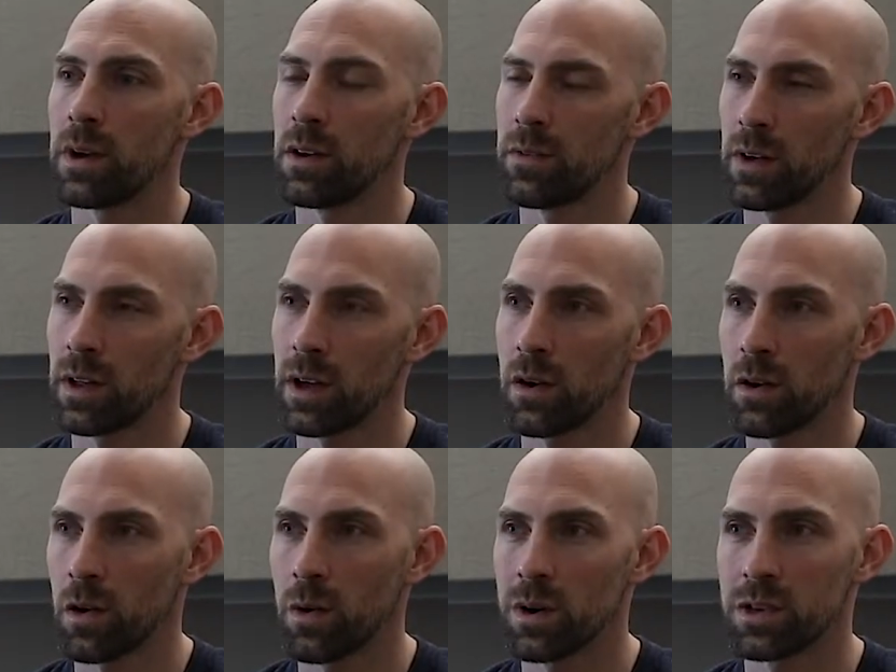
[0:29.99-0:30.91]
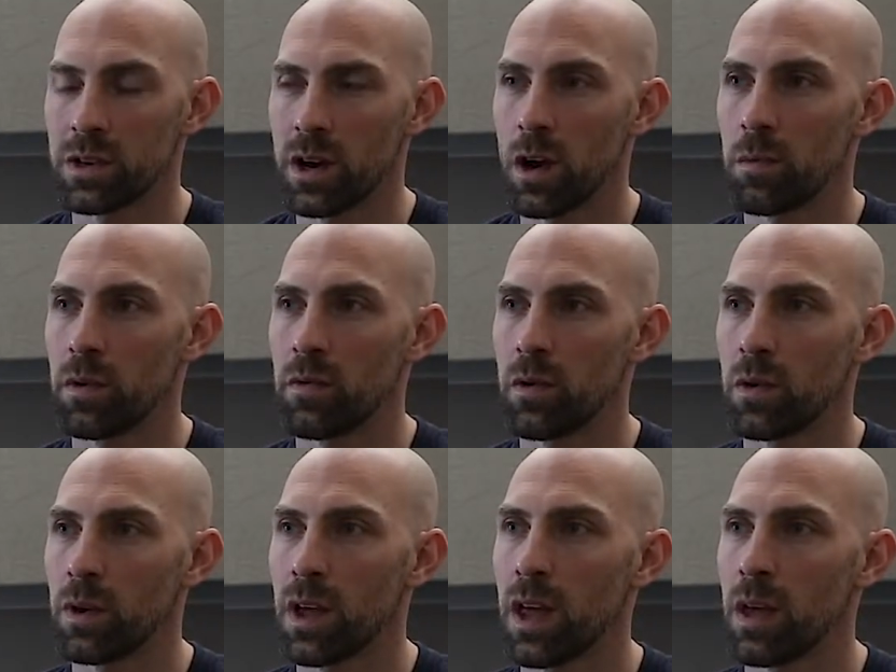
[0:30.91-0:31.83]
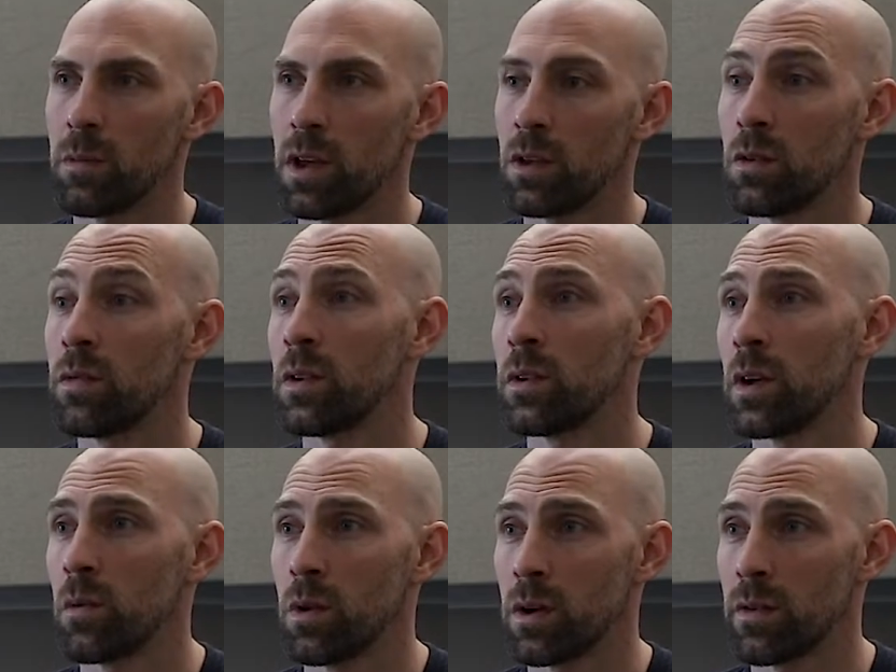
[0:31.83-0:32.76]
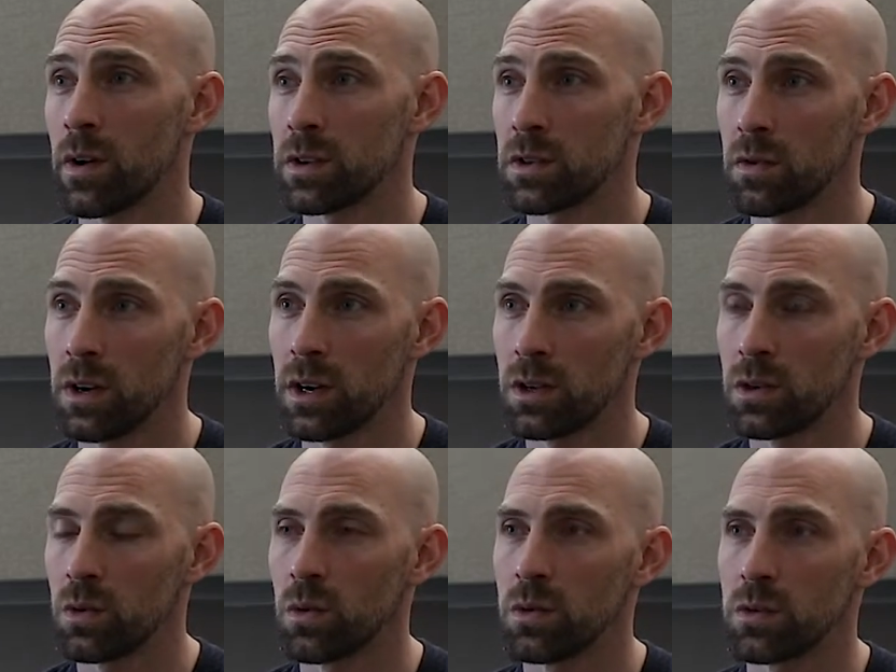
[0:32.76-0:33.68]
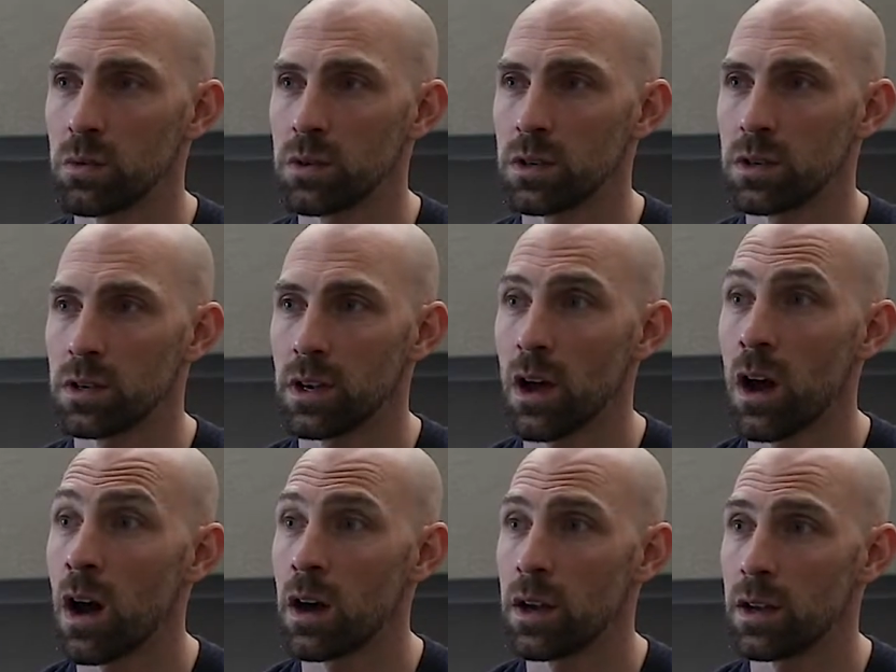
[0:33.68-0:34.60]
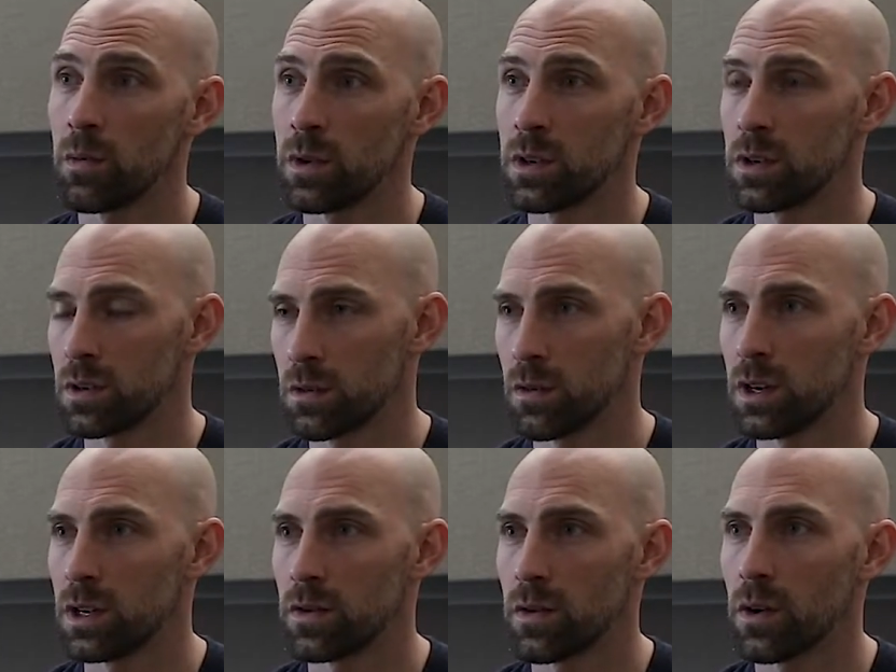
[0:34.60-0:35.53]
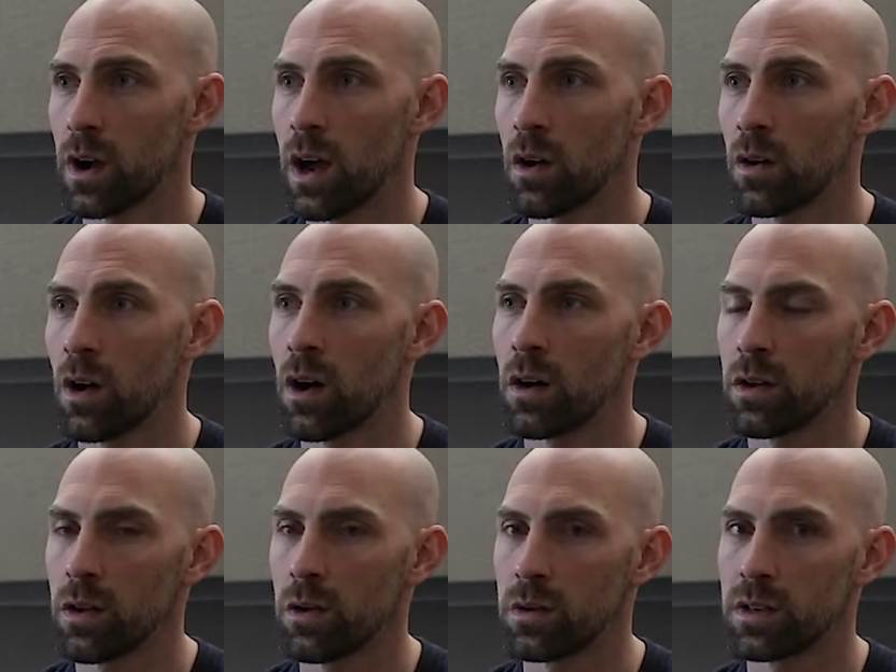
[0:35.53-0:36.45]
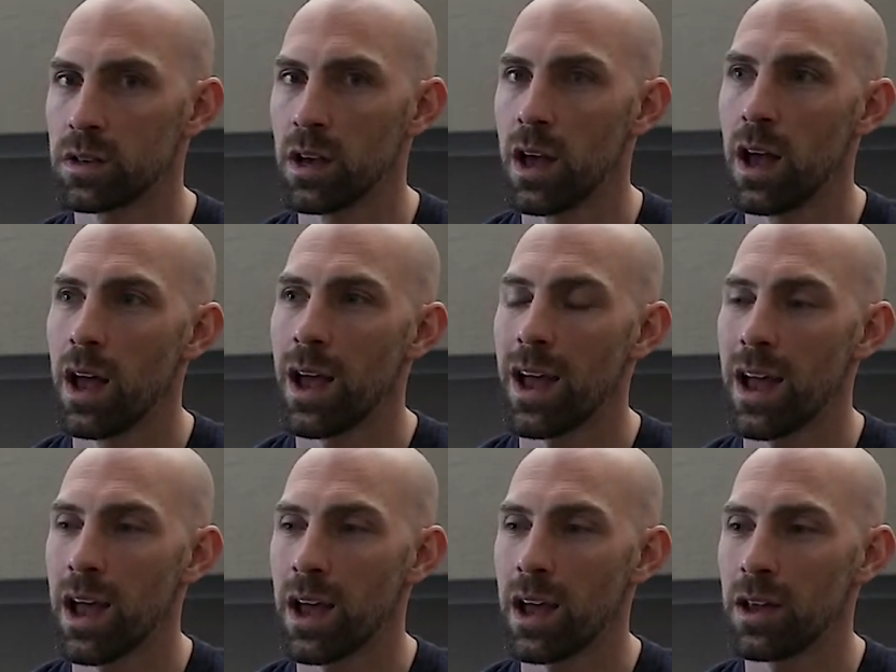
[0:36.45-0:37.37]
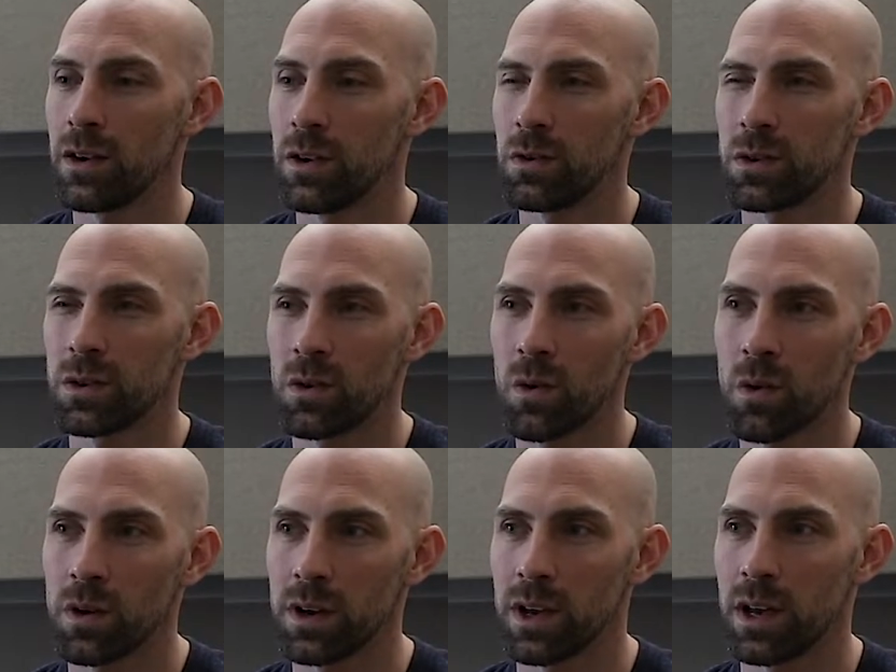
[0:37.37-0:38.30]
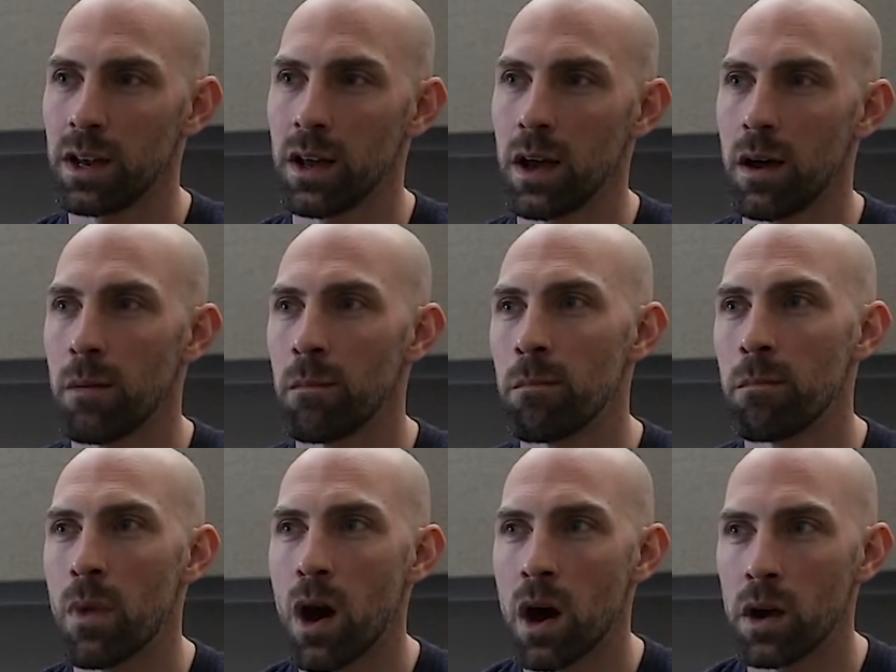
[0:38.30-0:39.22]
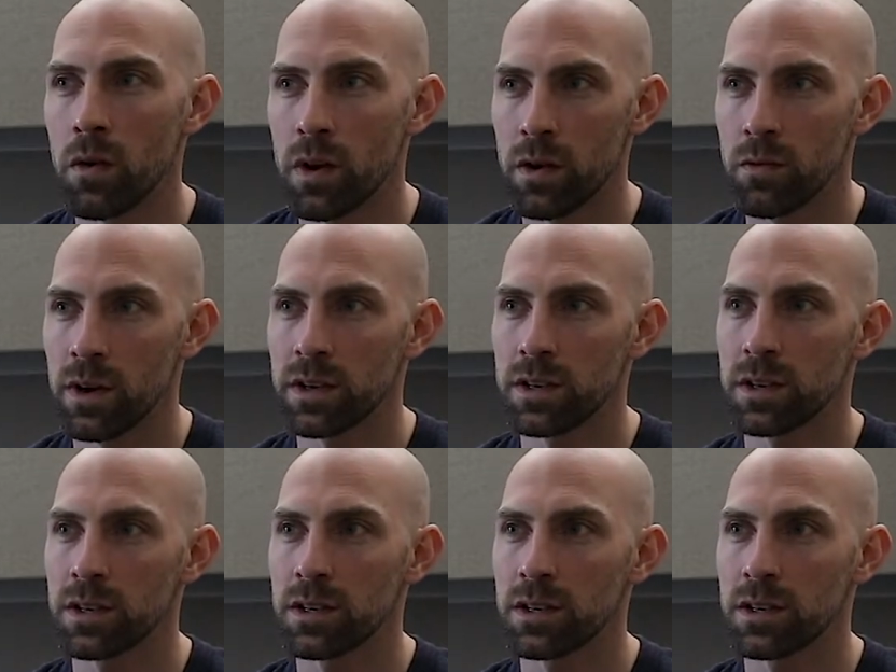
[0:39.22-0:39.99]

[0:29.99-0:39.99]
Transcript: in filling out your questionnaire before you came in, you filled out one of our screening tools, which is the audit, which screens for alcohol use. And you scored in a moderate risk